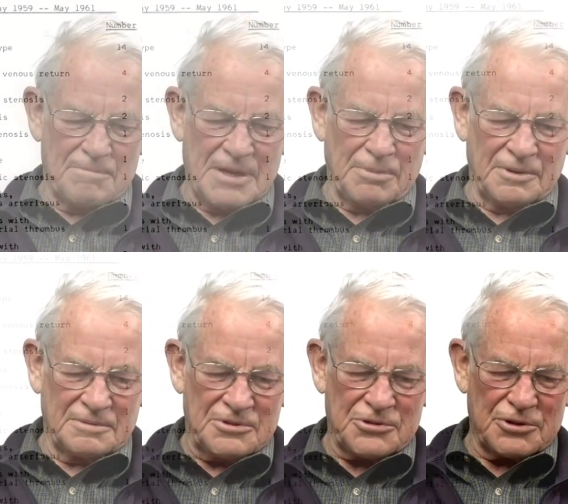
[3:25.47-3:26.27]
people
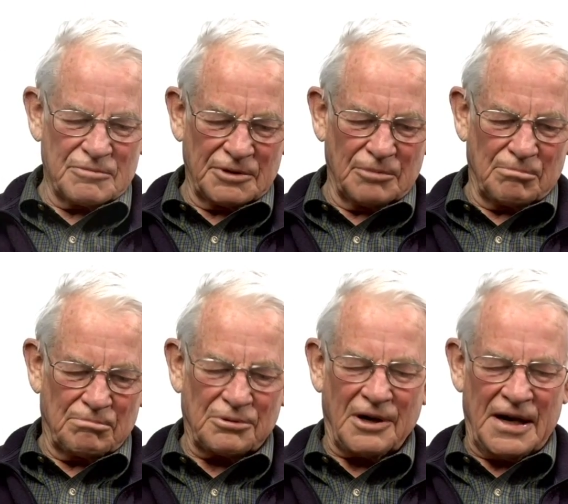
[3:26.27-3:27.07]
deserve a little
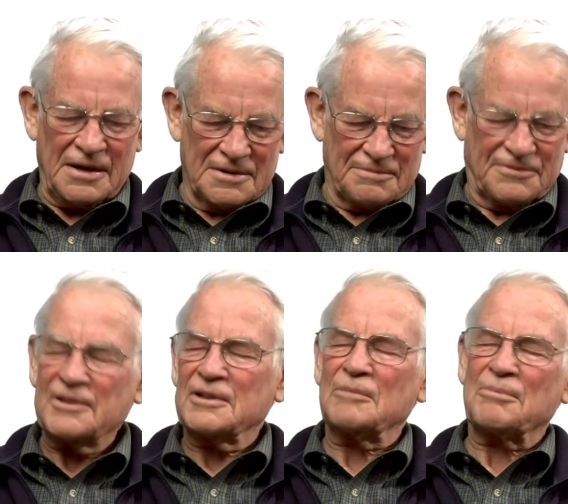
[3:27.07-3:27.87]
pride,
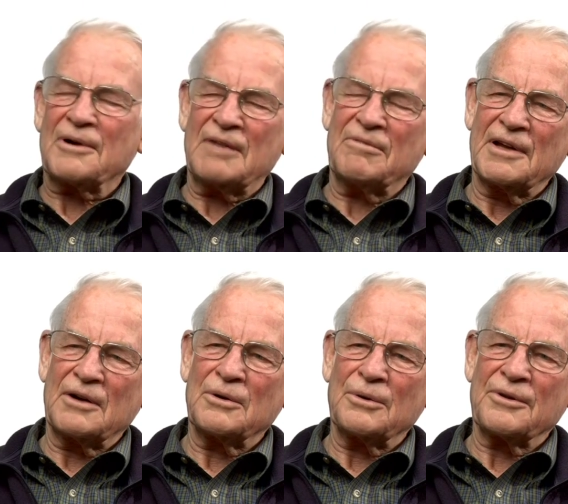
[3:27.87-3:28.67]
feel a little pride for that
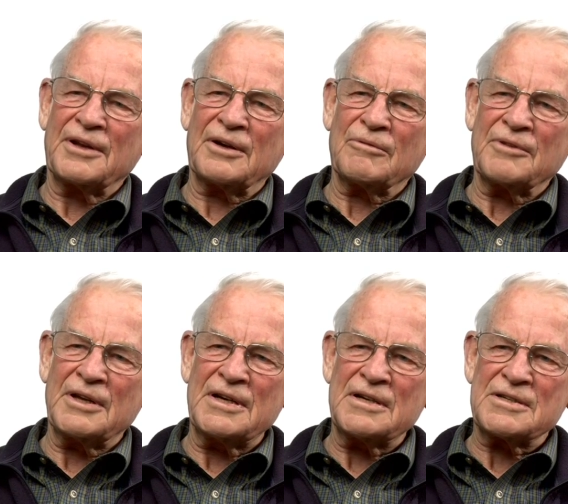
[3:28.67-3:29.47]
whole thing over the
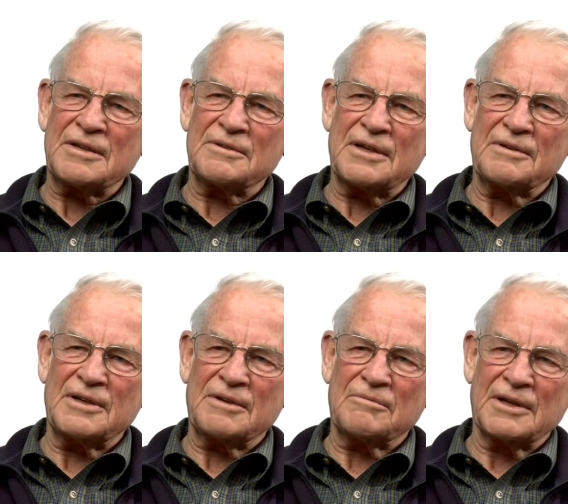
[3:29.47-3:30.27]
years. It, it,
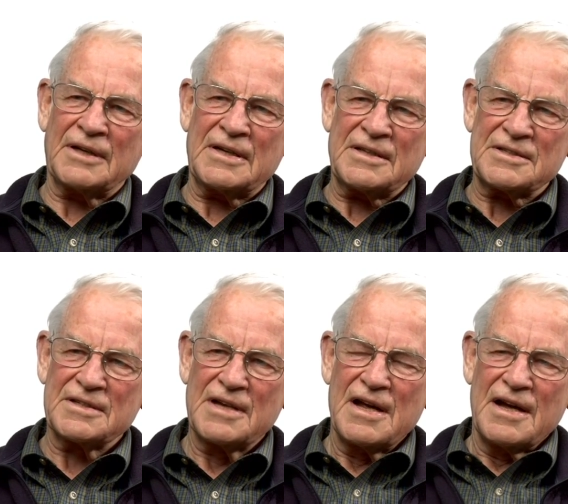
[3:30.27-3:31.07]
it really has,
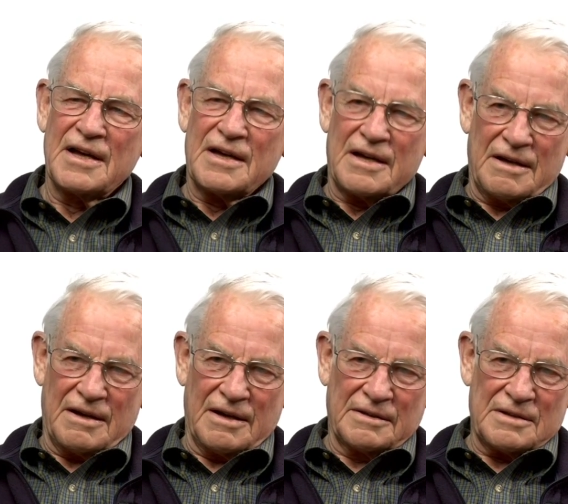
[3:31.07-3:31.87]

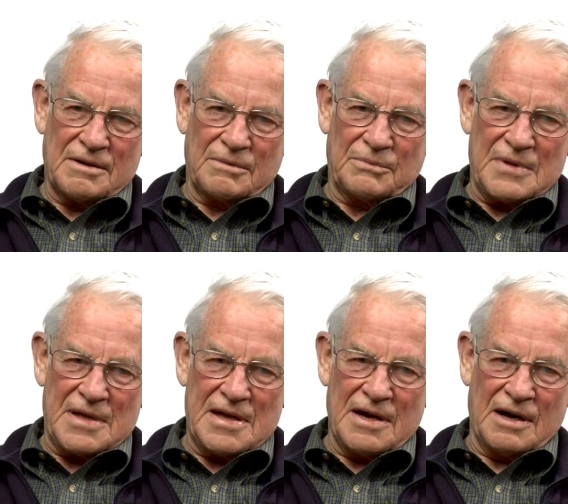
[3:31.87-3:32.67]
uh, you know,
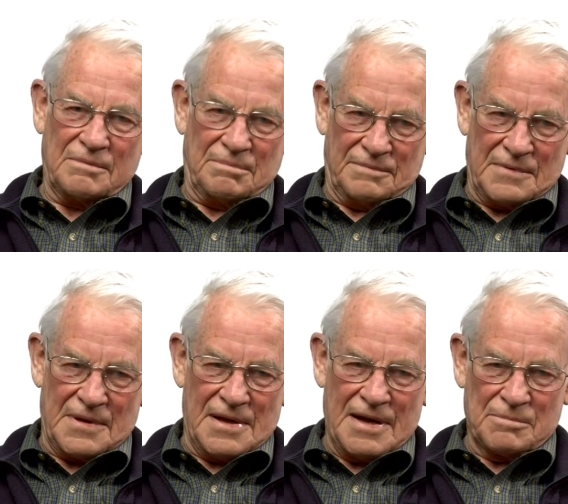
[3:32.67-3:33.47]
yeah,
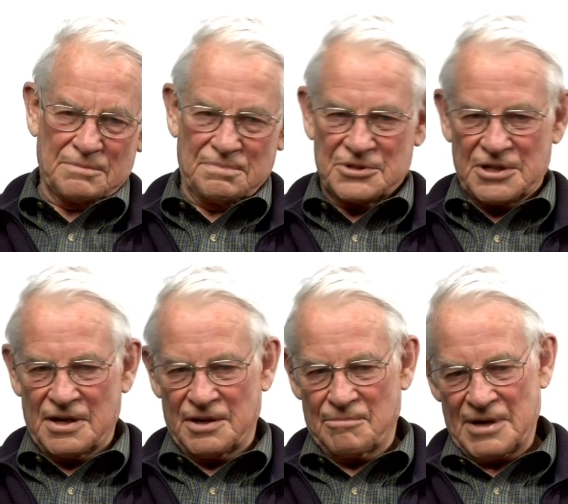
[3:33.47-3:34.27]
M
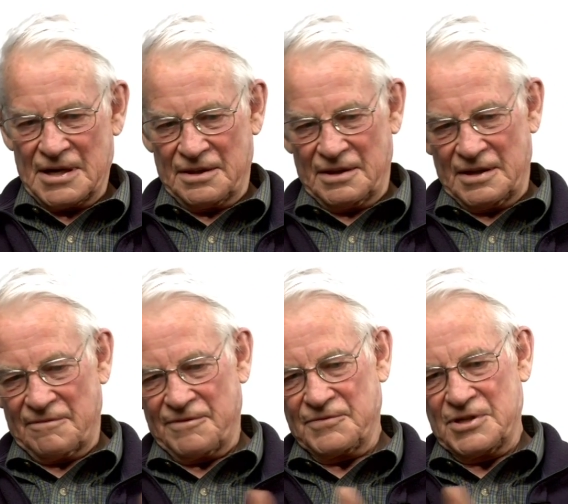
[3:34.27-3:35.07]
started it back in the late
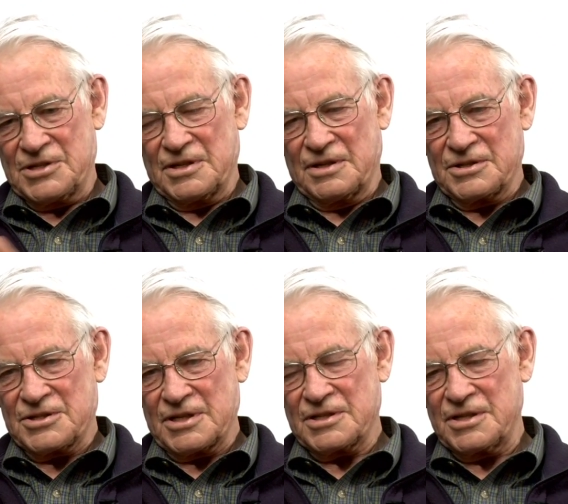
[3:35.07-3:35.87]
50s into the
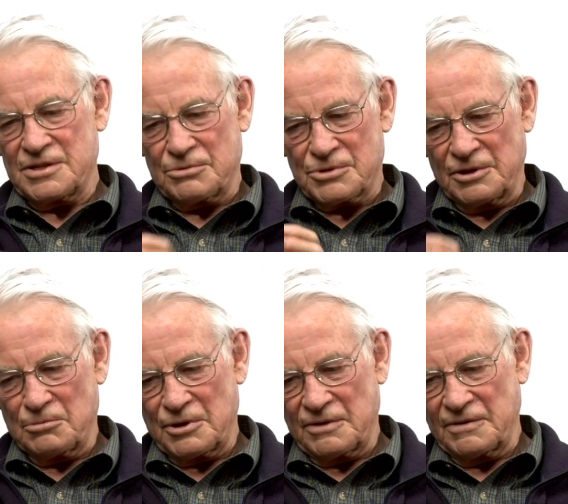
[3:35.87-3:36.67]
60s. There was a little
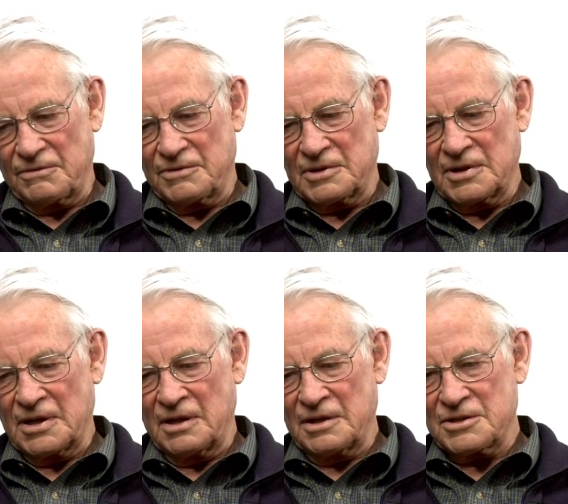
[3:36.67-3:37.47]
bit of
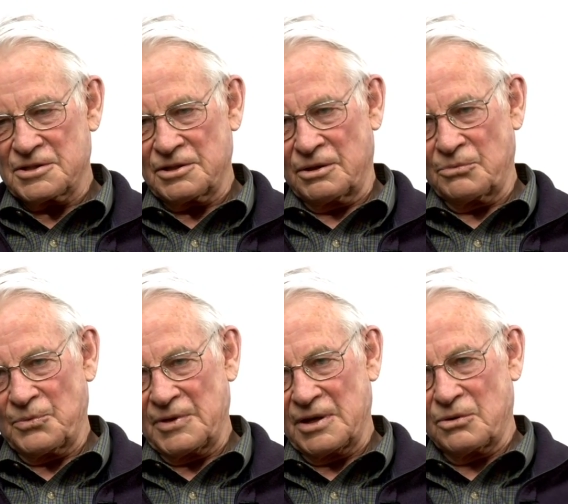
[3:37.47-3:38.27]
lull until
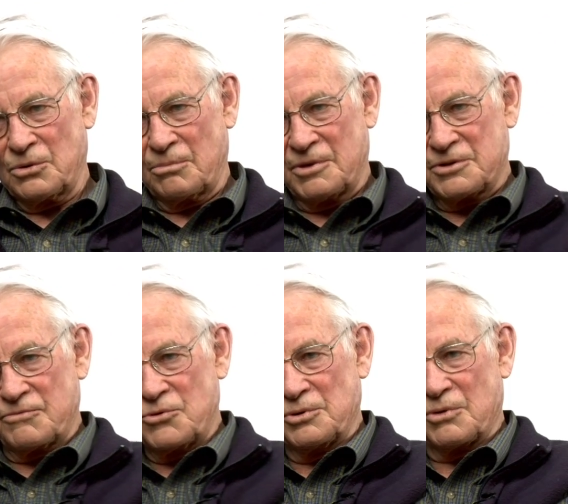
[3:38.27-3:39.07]
we got a whole bunch of
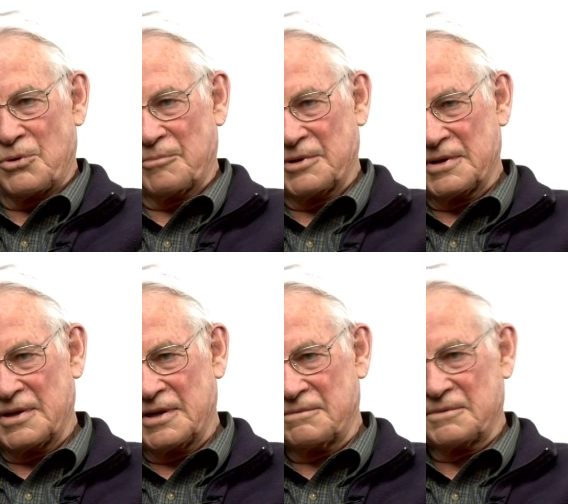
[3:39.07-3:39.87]
new equipment and,